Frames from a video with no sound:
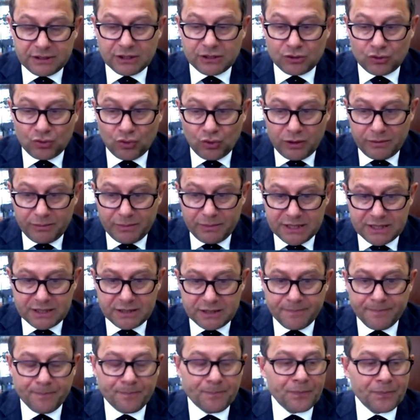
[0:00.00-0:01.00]
And based
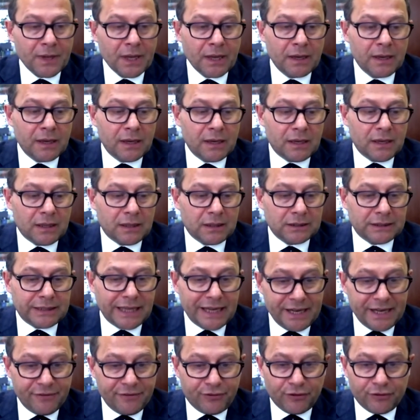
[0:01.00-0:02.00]
upon that, we
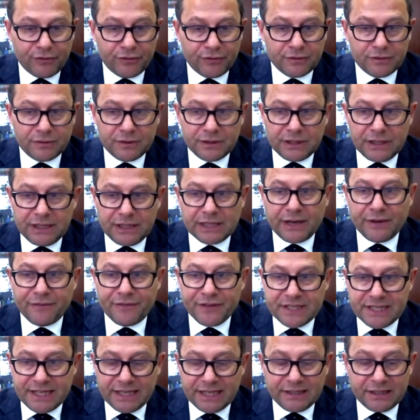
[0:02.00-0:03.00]
calculate the
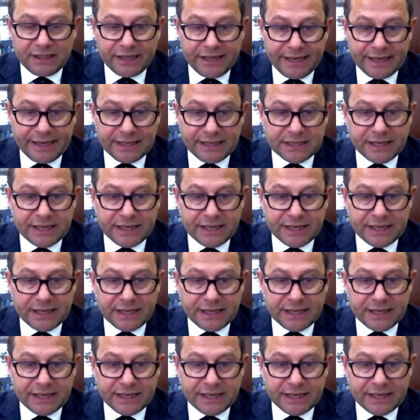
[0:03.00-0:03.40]
tariff